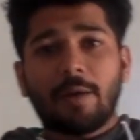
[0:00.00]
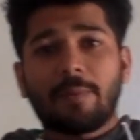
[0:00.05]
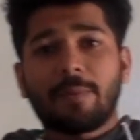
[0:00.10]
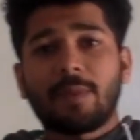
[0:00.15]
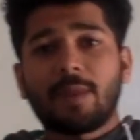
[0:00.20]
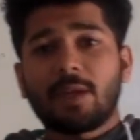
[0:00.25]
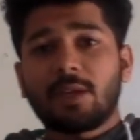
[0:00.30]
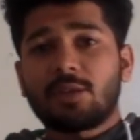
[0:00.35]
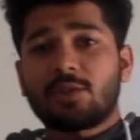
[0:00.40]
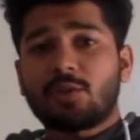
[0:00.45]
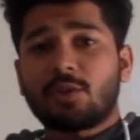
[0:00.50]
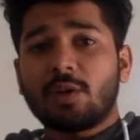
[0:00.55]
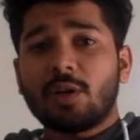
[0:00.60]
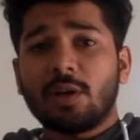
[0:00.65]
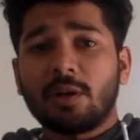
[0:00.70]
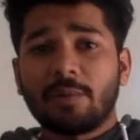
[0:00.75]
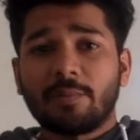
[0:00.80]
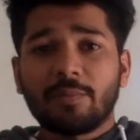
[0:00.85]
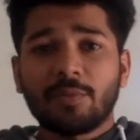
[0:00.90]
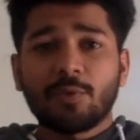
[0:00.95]
the
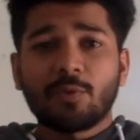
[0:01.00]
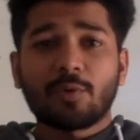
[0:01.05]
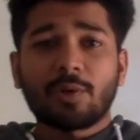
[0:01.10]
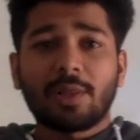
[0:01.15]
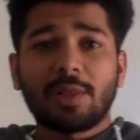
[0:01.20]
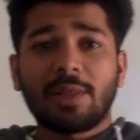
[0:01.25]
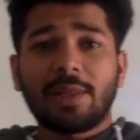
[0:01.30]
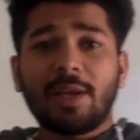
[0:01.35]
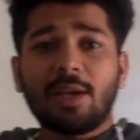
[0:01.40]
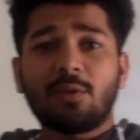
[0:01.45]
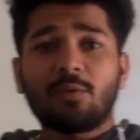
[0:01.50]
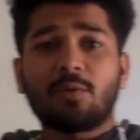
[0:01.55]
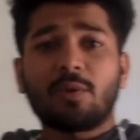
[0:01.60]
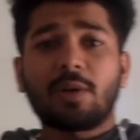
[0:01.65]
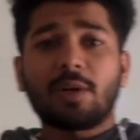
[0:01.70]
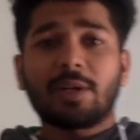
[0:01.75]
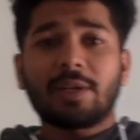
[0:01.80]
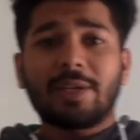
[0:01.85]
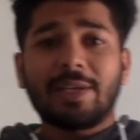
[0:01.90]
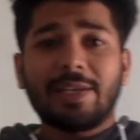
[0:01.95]
term neural
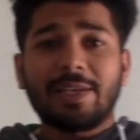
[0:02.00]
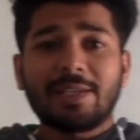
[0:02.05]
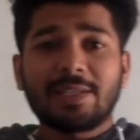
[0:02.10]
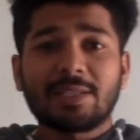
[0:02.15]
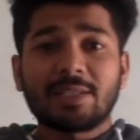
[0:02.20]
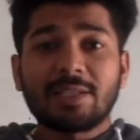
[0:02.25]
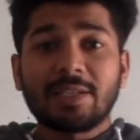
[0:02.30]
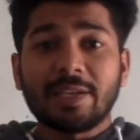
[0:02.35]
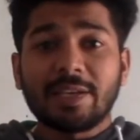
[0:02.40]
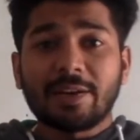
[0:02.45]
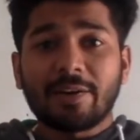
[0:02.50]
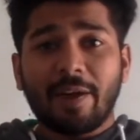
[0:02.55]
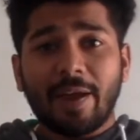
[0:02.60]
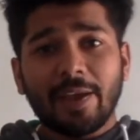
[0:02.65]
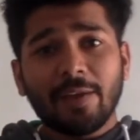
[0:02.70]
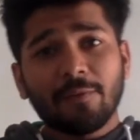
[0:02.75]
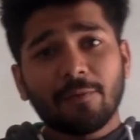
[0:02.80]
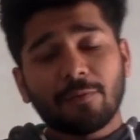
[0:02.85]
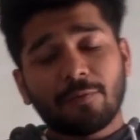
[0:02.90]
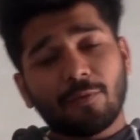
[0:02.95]
network is
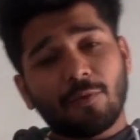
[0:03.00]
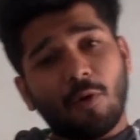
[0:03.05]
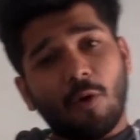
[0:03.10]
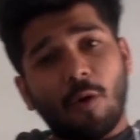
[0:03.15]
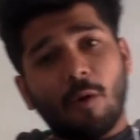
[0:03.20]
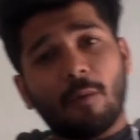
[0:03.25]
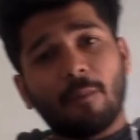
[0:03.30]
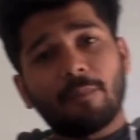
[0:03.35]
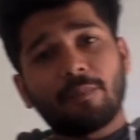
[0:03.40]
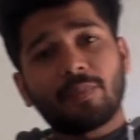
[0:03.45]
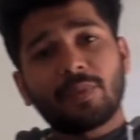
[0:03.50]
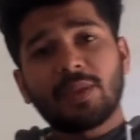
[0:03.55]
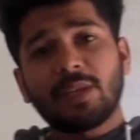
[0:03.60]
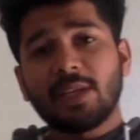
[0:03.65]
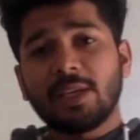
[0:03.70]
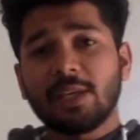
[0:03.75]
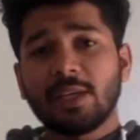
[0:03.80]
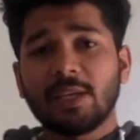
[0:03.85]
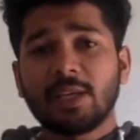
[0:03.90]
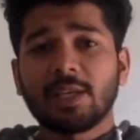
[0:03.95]
derived from
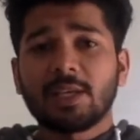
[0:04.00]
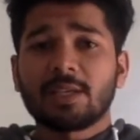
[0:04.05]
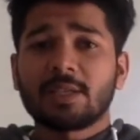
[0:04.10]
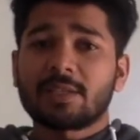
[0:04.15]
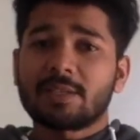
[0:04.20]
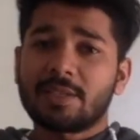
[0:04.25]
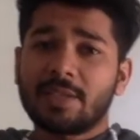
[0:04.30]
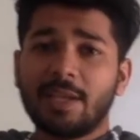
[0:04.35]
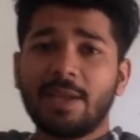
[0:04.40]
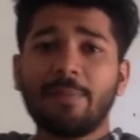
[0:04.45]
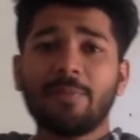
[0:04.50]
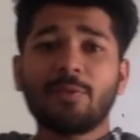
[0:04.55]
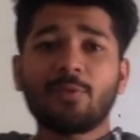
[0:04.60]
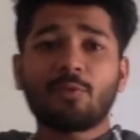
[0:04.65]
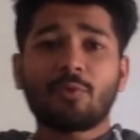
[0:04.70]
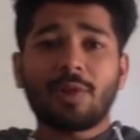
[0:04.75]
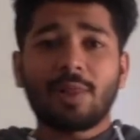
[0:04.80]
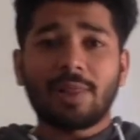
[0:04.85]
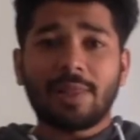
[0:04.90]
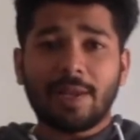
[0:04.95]
the same
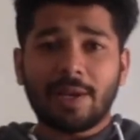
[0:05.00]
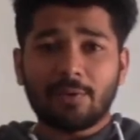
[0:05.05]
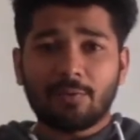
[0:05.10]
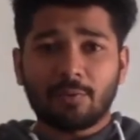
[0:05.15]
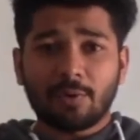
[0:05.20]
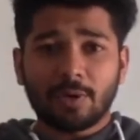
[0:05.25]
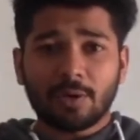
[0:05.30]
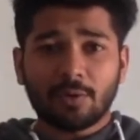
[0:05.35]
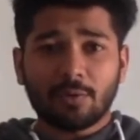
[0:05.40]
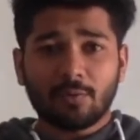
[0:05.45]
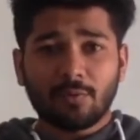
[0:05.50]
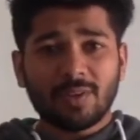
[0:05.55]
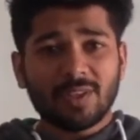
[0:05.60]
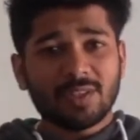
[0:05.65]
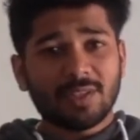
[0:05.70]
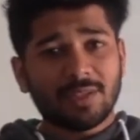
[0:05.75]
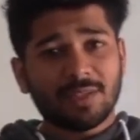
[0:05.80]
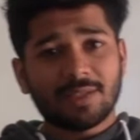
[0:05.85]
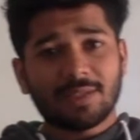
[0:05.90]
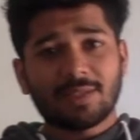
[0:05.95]
neural network
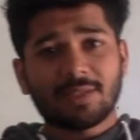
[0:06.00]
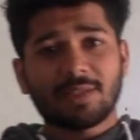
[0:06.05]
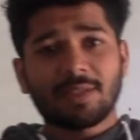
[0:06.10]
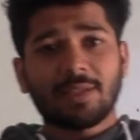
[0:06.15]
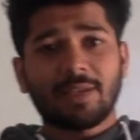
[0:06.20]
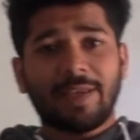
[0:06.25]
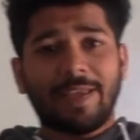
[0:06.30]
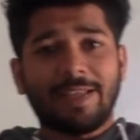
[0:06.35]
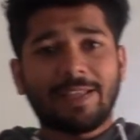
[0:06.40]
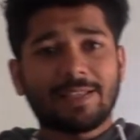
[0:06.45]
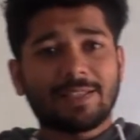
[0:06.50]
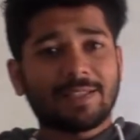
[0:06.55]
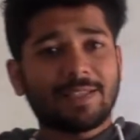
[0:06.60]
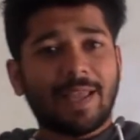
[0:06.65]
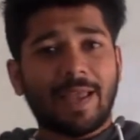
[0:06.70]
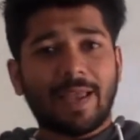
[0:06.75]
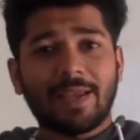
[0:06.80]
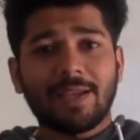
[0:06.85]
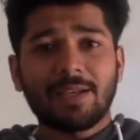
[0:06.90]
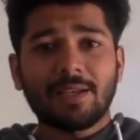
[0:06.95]
which is
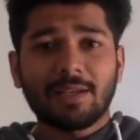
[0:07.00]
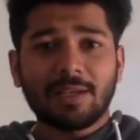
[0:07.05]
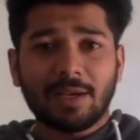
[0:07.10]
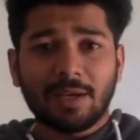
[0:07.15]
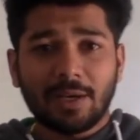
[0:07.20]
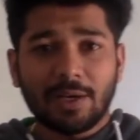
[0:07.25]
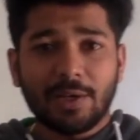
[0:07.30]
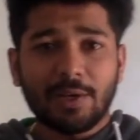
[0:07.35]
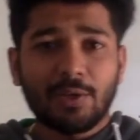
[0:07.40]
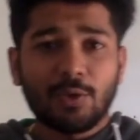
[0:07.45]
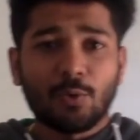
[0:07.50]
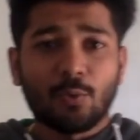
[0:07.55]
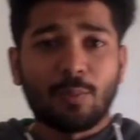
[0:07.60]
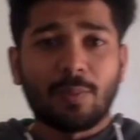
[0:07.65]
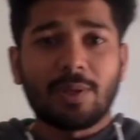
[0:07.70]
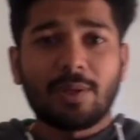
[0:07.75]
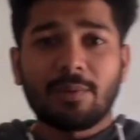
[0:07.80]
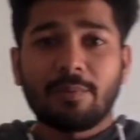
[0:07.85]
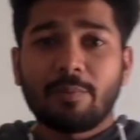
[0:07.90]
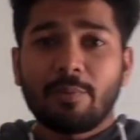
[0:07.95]
inside a
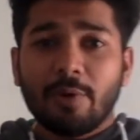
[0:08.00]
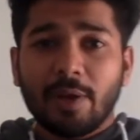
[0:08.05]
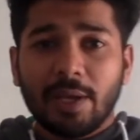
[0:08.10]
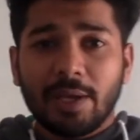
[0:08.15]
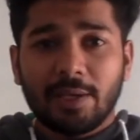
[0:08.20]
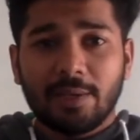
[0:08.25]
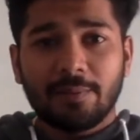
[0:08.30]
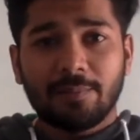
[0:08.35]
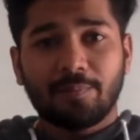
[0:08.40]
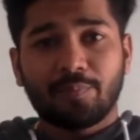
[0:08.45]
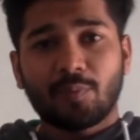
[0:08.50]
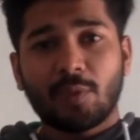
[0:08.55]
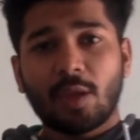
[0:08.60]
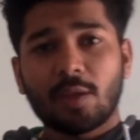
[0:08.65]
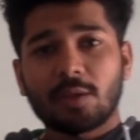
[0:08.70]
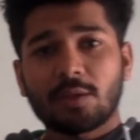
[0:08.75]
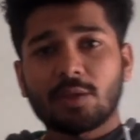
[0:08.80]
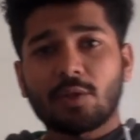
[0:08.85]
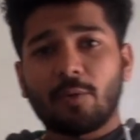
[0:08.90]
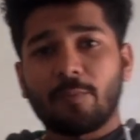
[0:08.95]
human brain.
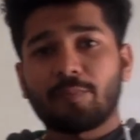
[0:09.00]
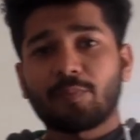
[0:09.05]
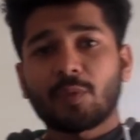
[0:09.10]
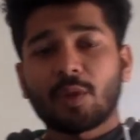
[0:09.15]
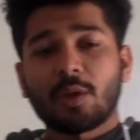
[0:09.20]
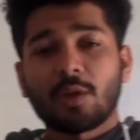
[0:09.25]
So